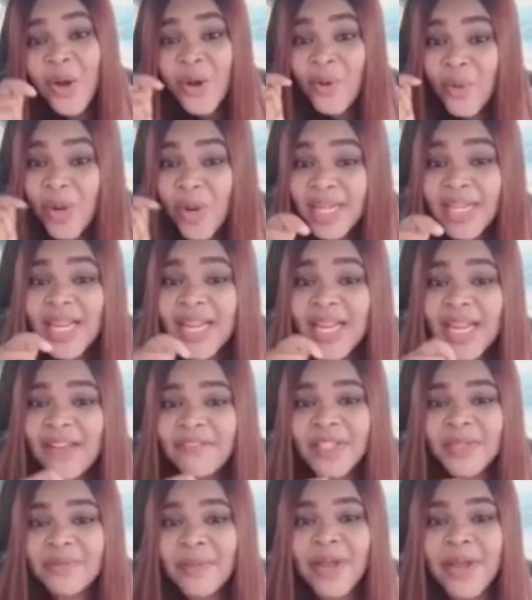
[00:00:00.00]
When they
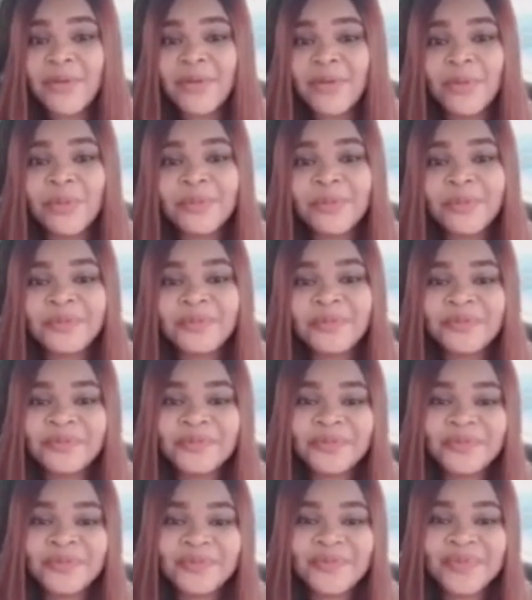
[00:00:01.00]
left my room,
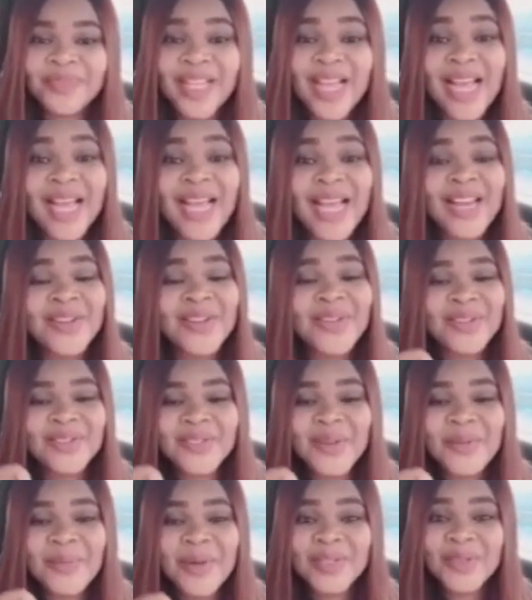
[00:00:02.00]
I
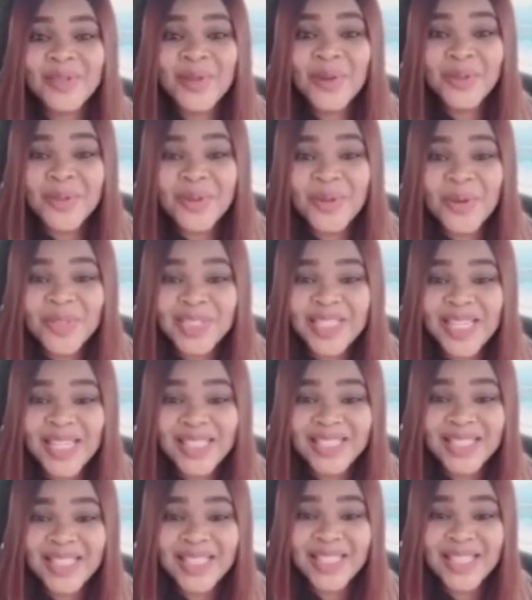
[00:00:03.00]
looked up, I told God
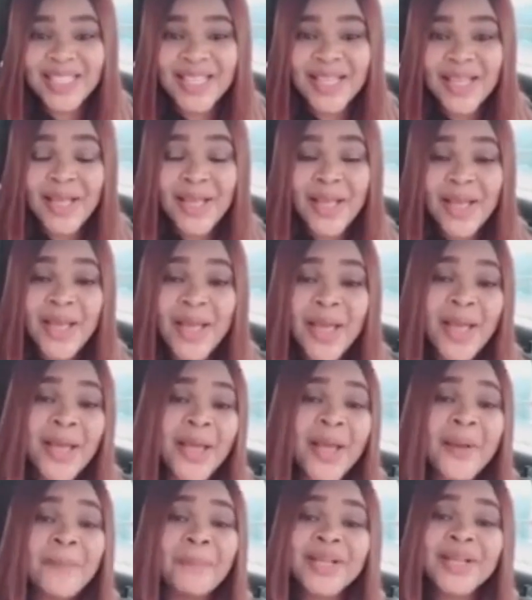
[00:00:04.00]
that
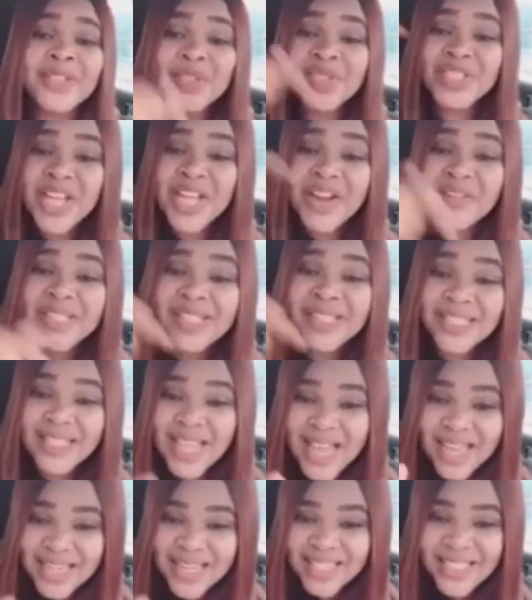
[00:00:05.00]
Pastor Jerry
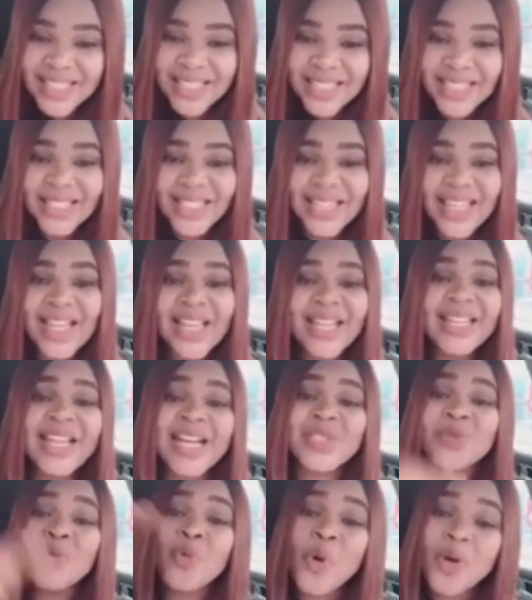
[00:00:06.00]
said
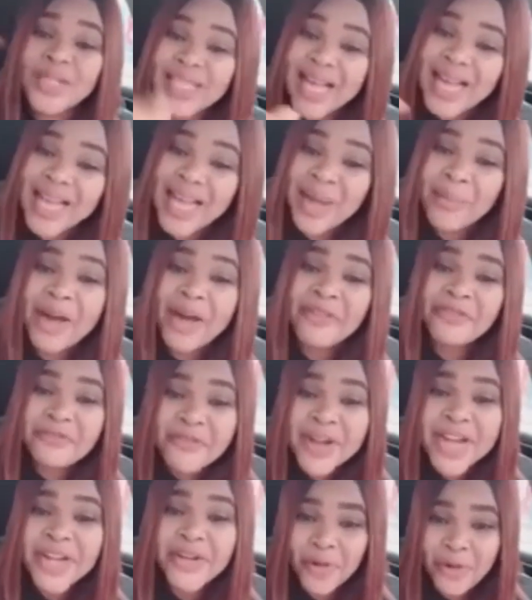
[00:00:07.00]
that what I am
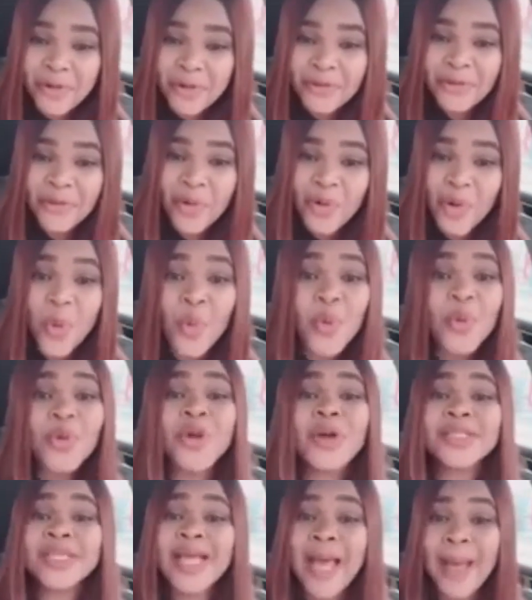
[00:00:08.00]
afraid of will
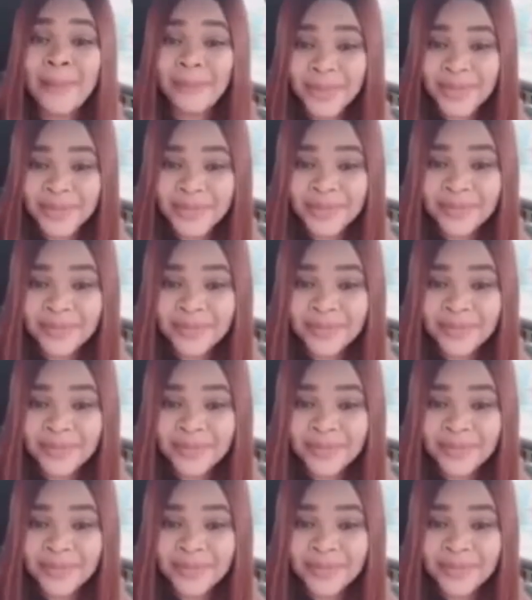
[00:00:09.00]
not happen.